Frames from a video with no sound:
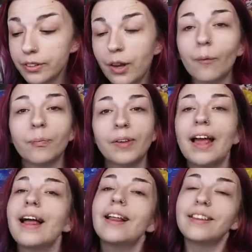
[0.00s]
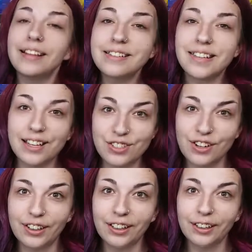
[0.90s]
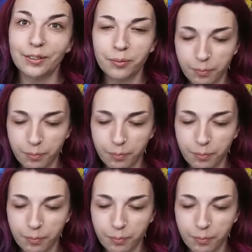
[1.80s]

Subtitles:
So let's get started.